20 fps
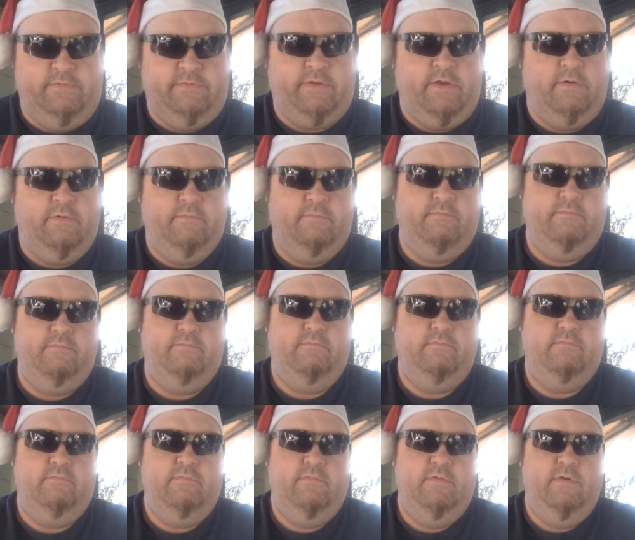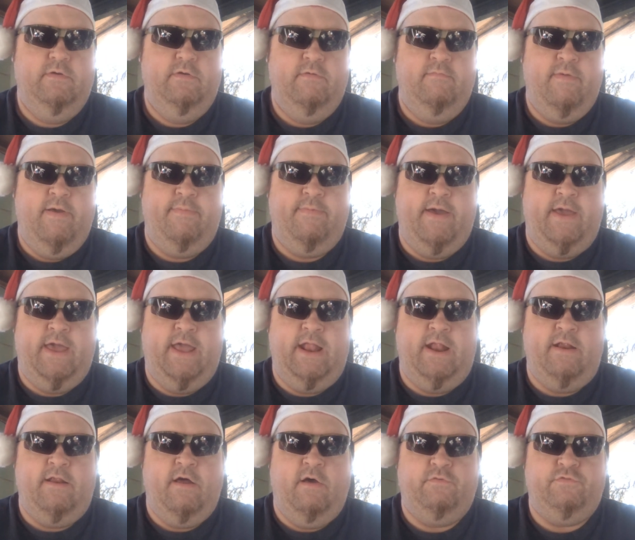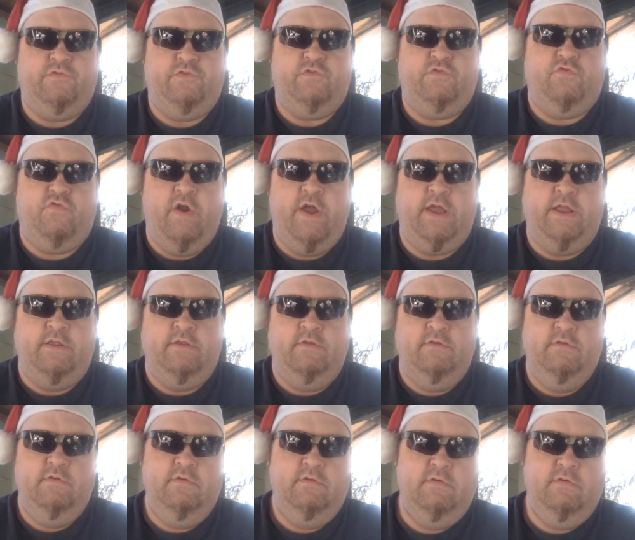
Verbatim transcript: So maybe I can get it all straightened,